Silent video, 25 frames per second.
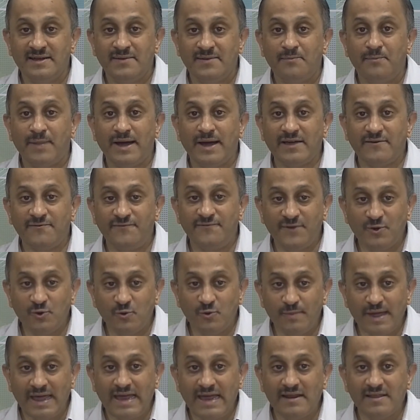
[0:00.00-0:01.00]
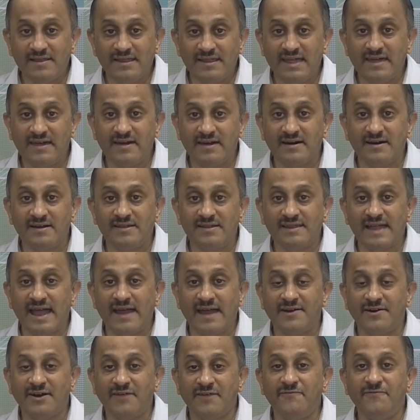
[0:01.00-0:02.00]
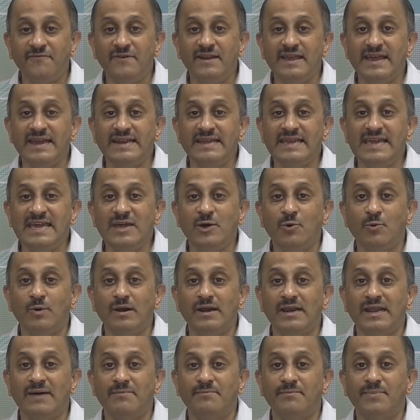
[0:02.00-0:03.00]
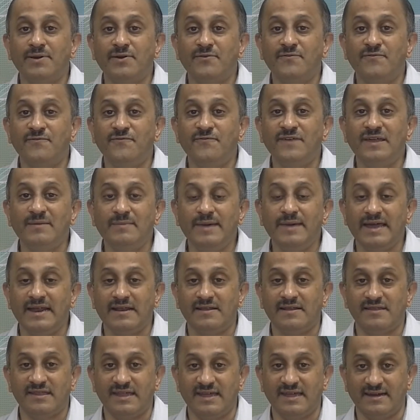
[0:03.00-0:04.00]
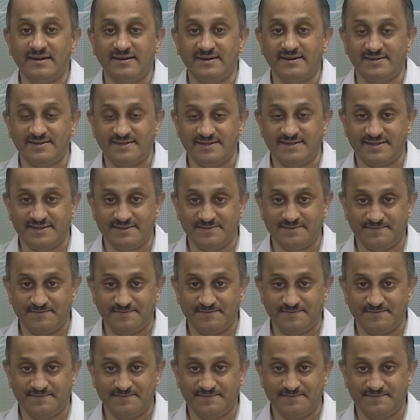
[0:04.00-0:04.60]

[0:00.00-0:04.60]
by a few male singers and roughly an equal number of female singers.